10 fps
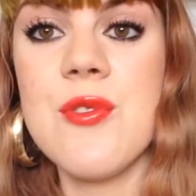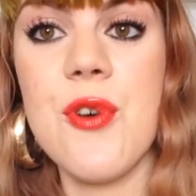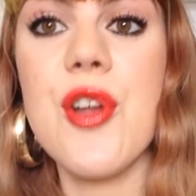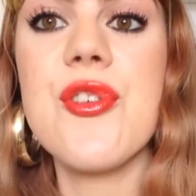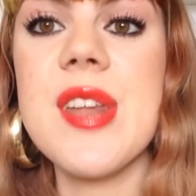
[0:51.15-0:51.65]

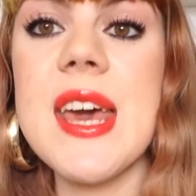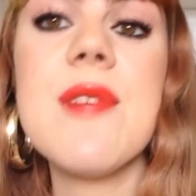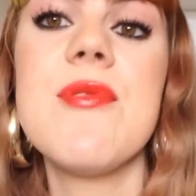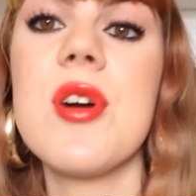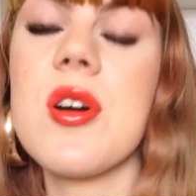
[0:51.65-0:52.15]
for
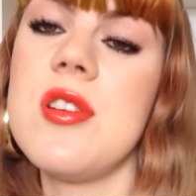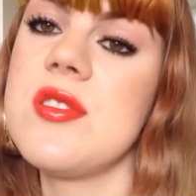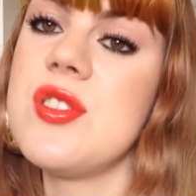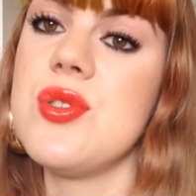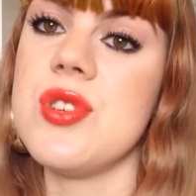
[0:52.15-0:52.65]
today, for
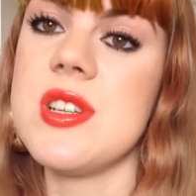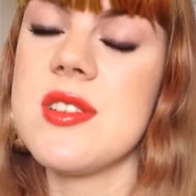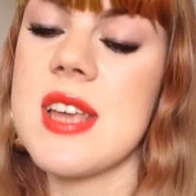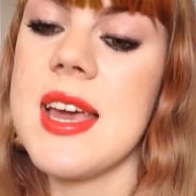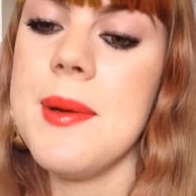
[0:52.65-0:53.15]

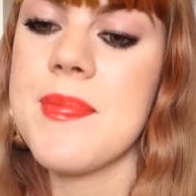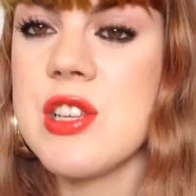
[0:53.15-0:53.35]
Constitution's Day.